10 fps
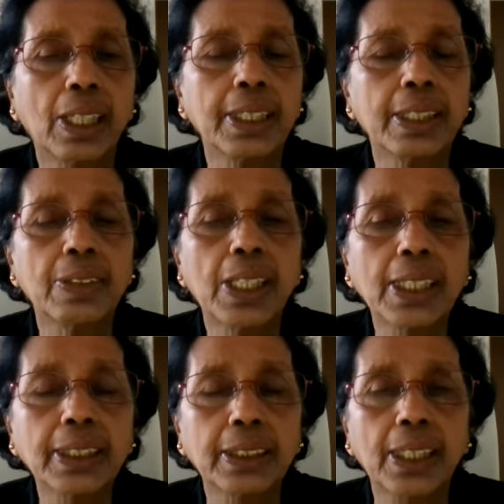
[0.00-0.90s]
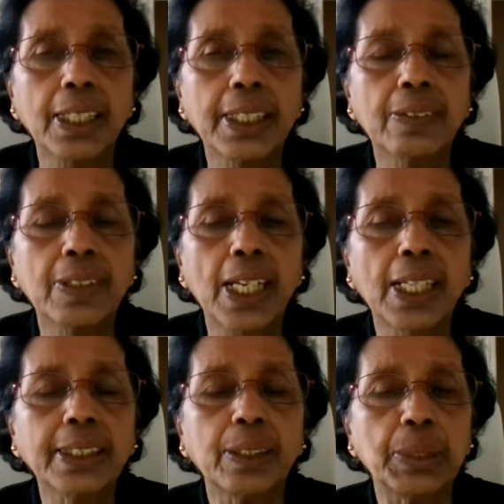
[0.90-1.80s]
I never liked I never
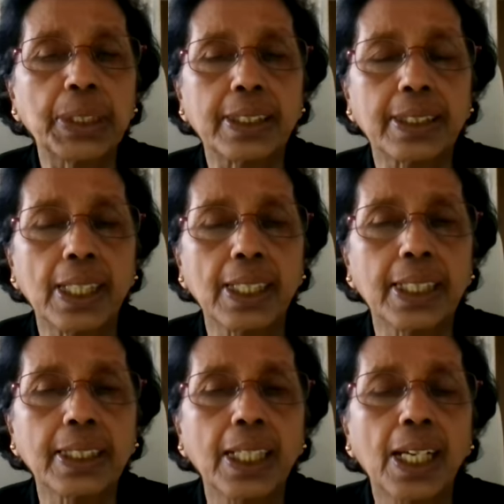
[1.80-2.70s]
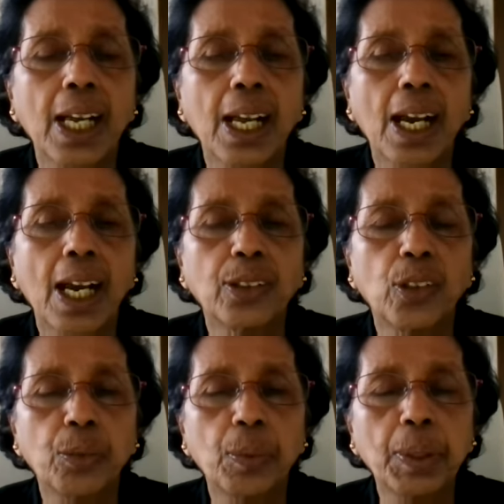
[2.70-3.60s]
liked a business like that. I
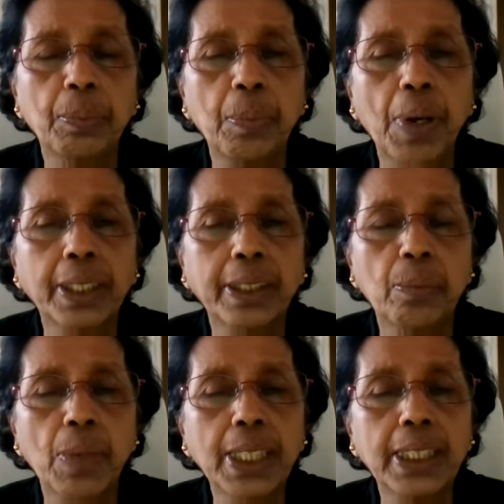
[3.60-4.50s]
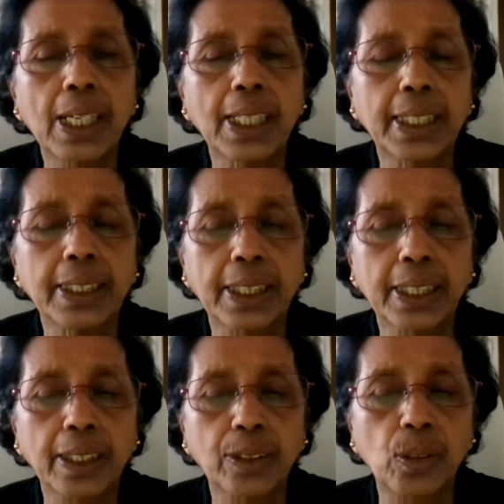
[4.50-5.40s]
thought my partner might like it,
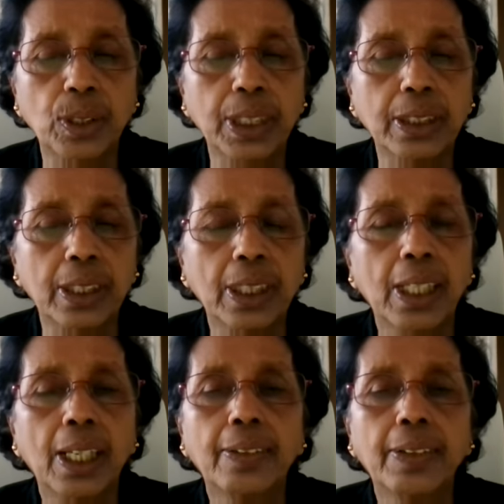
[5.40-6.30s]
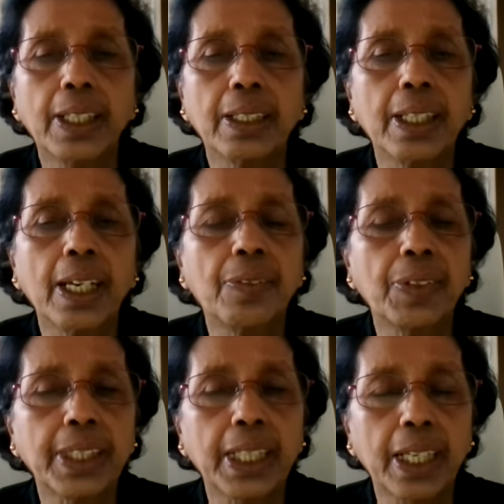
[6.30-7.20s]
and I thought it. Then
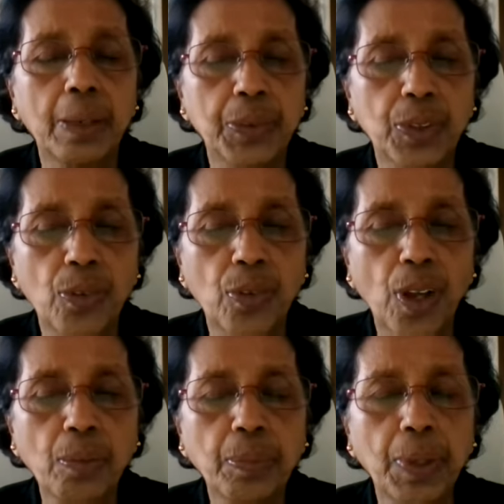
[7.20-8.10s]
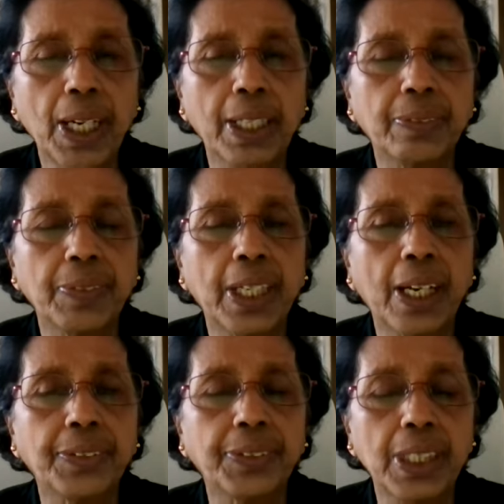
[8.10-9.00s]
everything came to a flop, and we
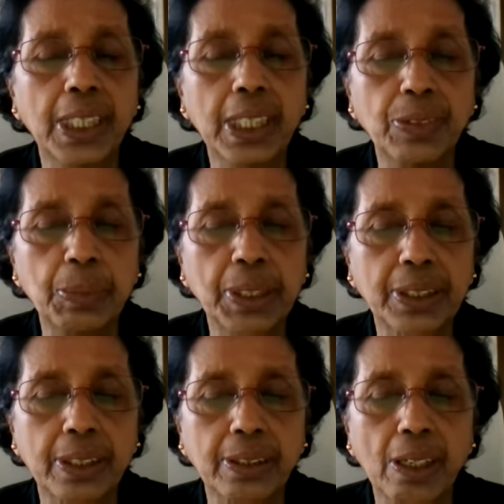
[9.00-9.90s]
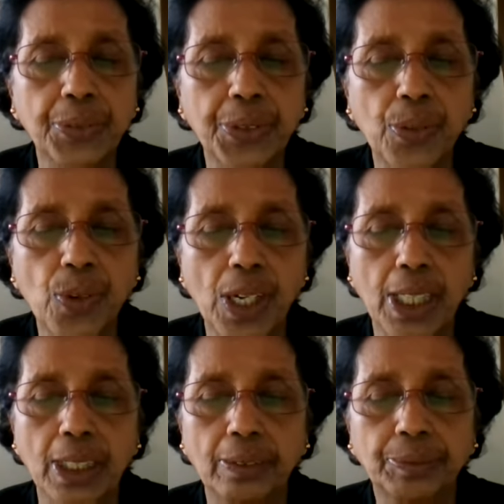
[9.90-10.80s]
had to leave the business after a while.